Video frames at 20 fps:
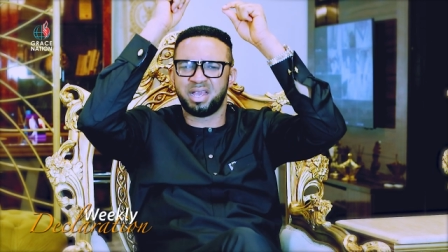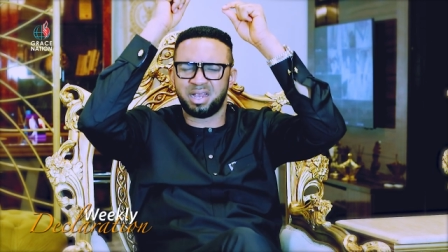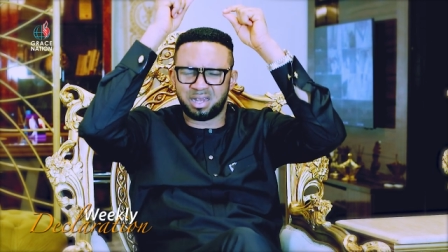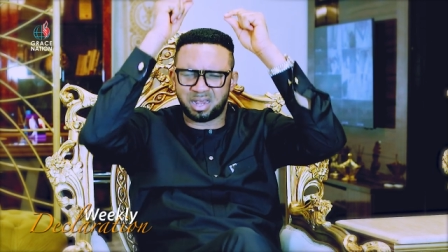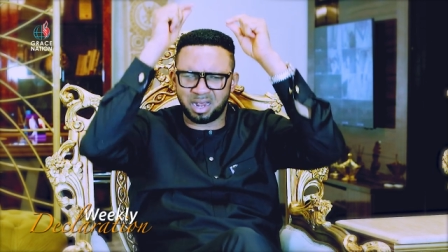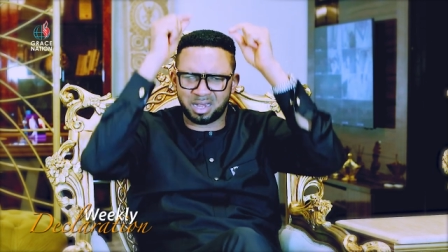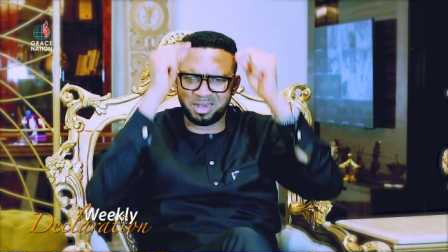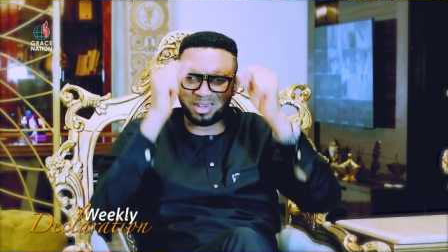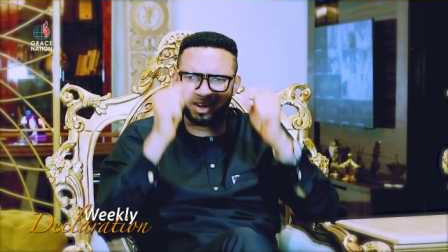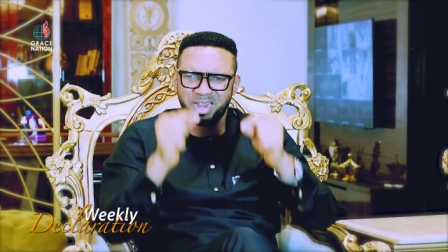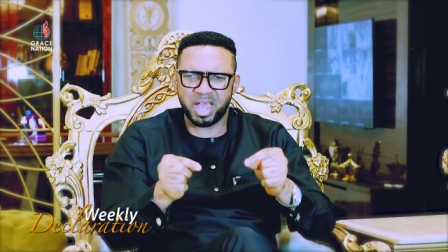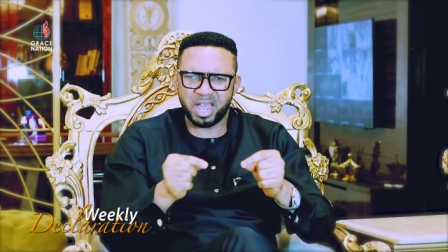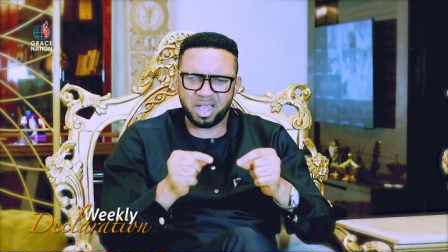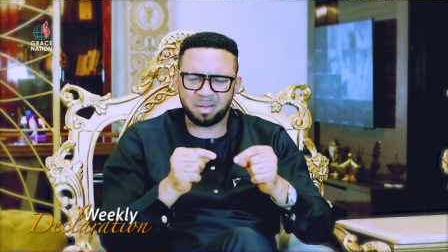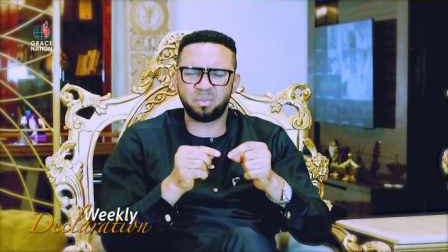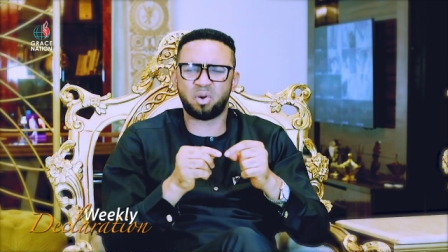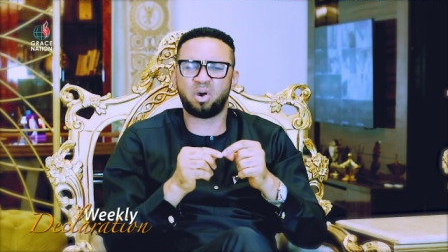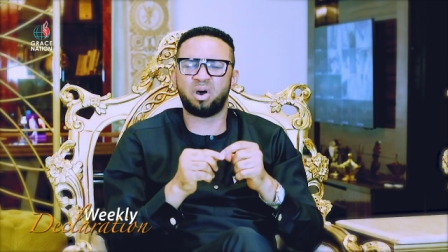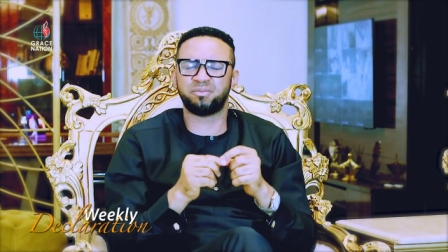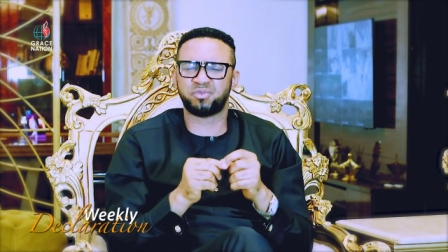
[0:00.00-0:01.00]
in the
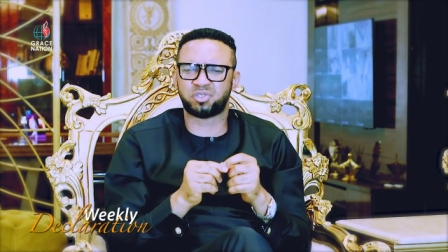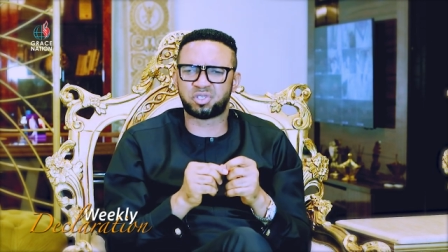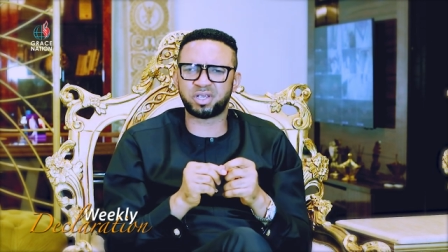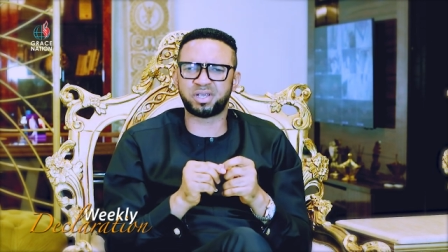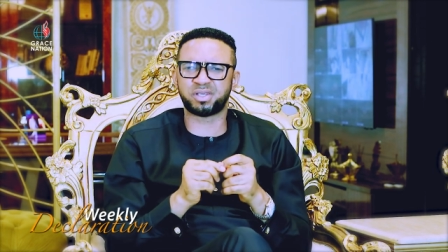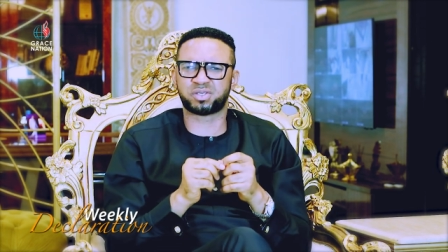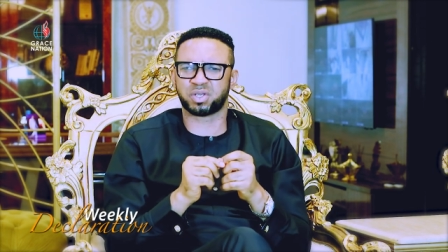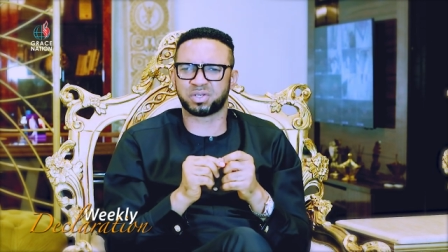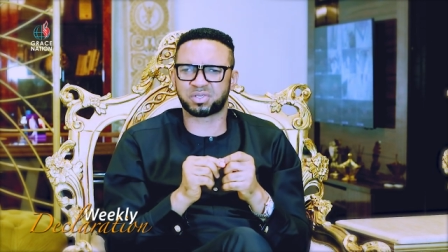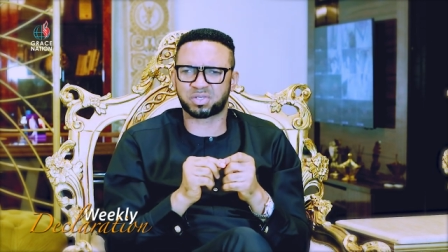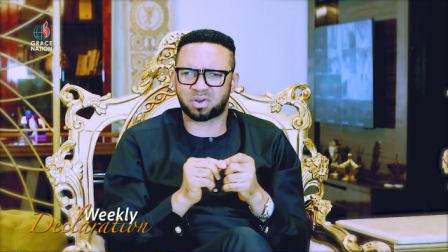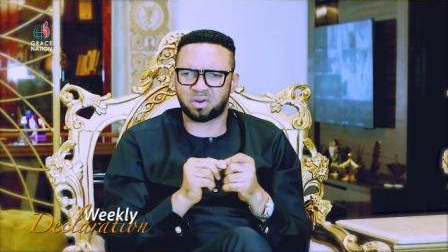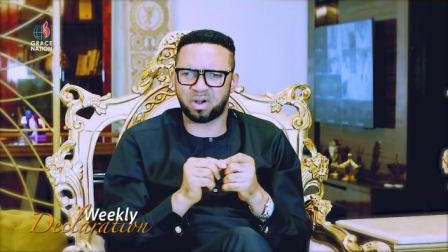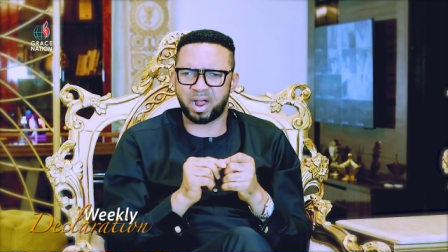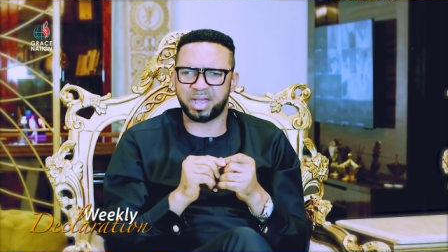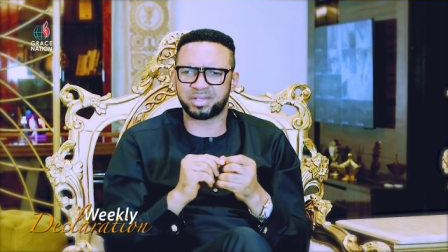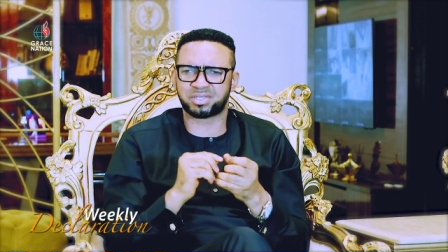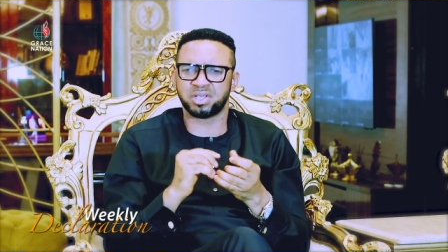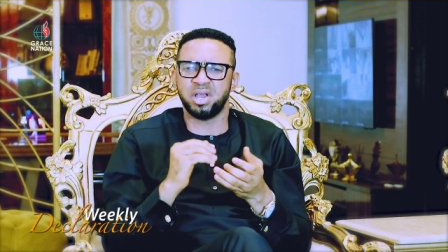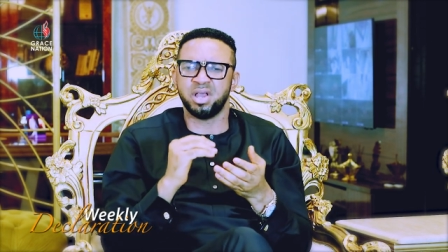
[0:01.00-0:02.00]
name of Jesus
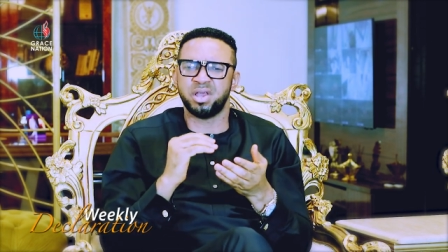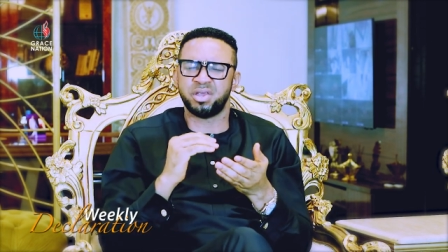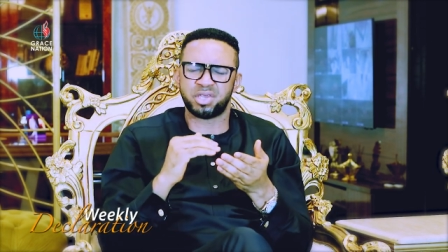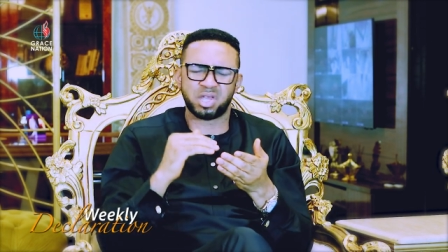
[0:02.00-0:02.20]
Christ.